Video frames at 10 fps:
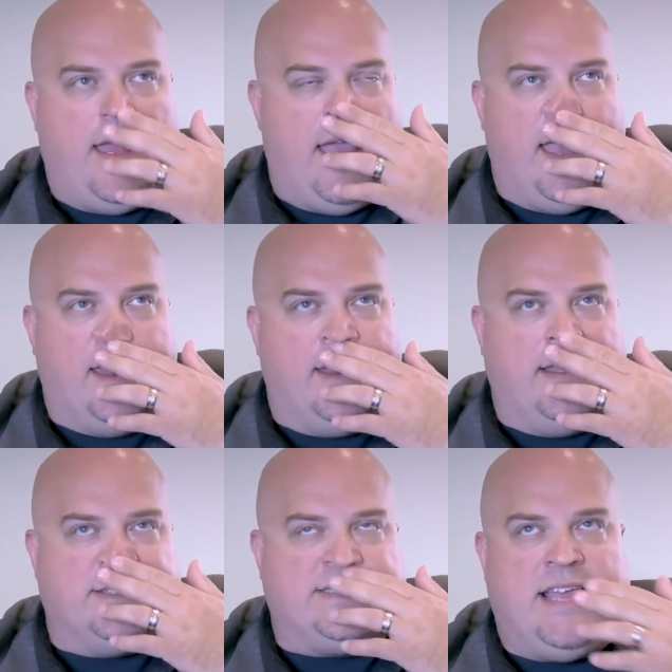And
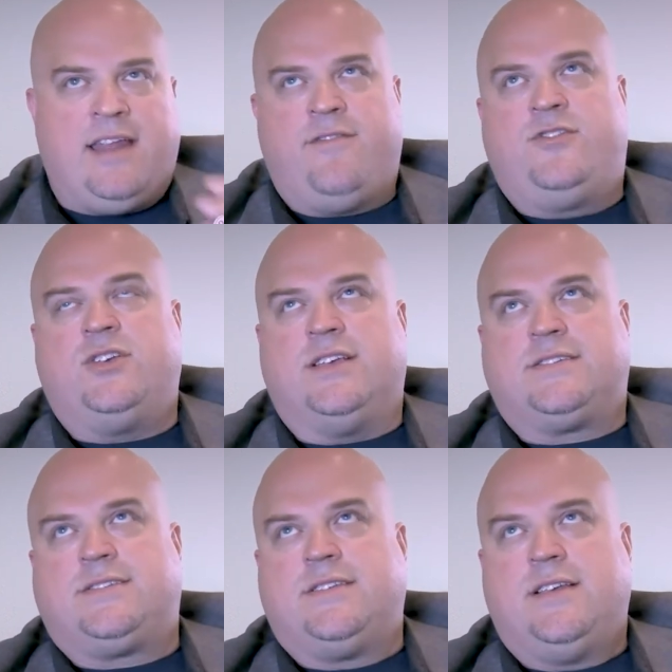instead of
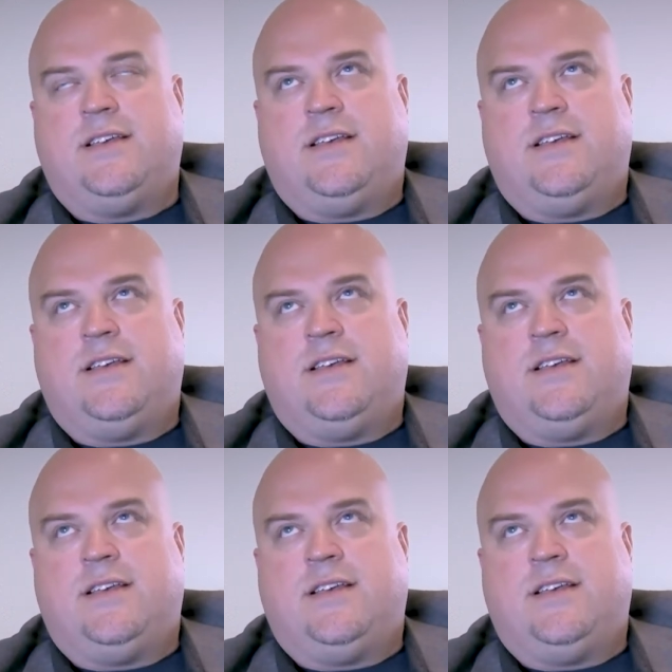just